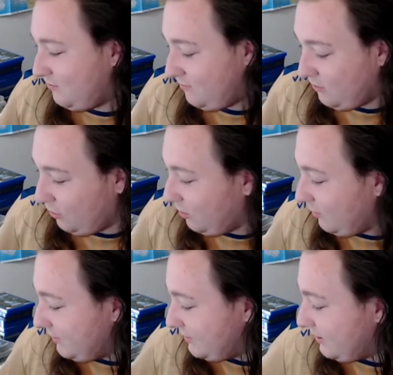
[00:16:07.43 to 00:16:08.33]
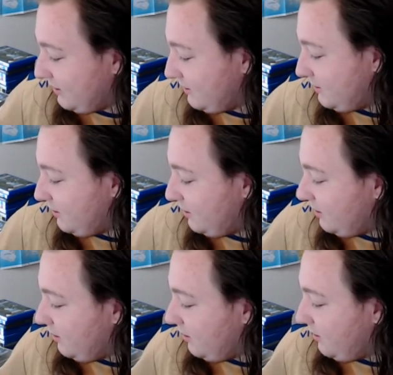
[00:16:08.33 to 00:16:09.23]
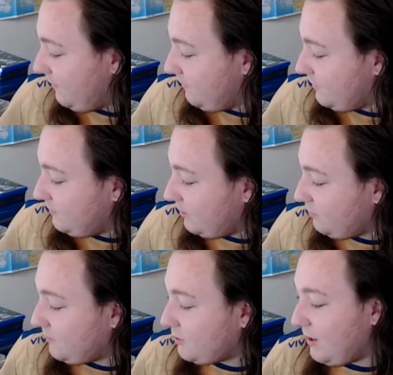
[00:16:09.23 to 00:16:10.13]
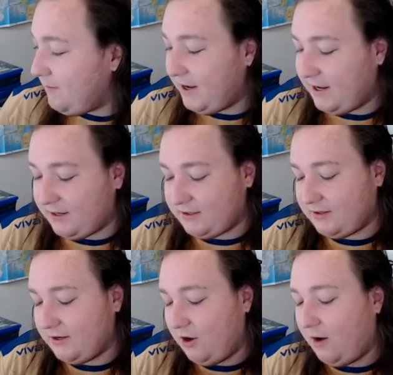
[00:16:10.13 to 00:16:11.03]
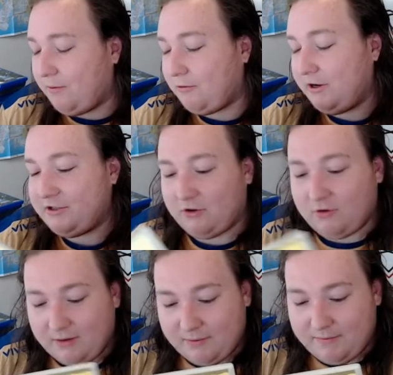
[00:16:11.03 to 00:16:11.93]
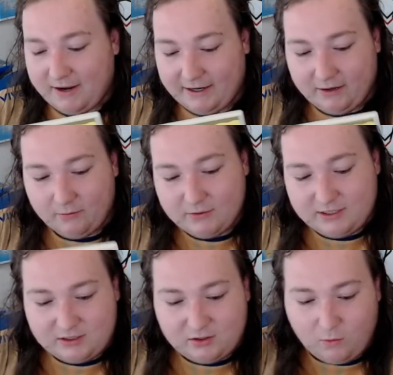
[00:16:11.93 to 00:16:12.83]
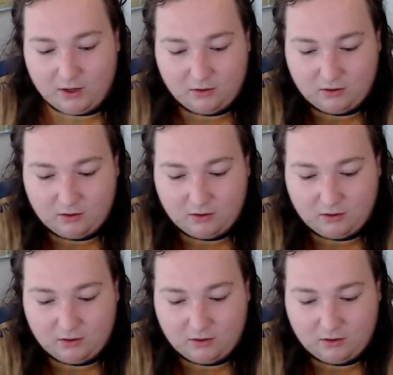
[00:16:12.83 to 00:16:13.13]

Don't clue what this is. SpongeBob SquarePants. Operation Krabby Patty. Was this the one?